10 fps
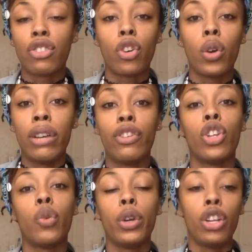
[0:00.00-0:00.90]
So even
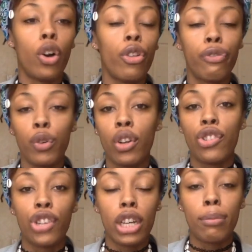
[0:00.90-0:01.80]
though we know the food
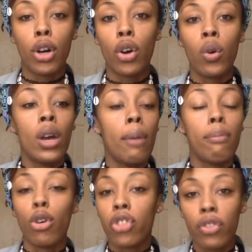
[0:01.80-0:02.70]
is GMO,
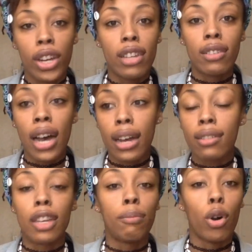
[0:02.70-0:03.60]
most of it is
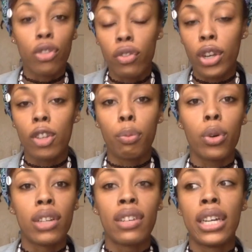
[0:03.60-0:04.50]
toxic, most of it is
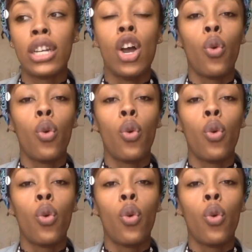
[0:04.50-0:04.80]
poison,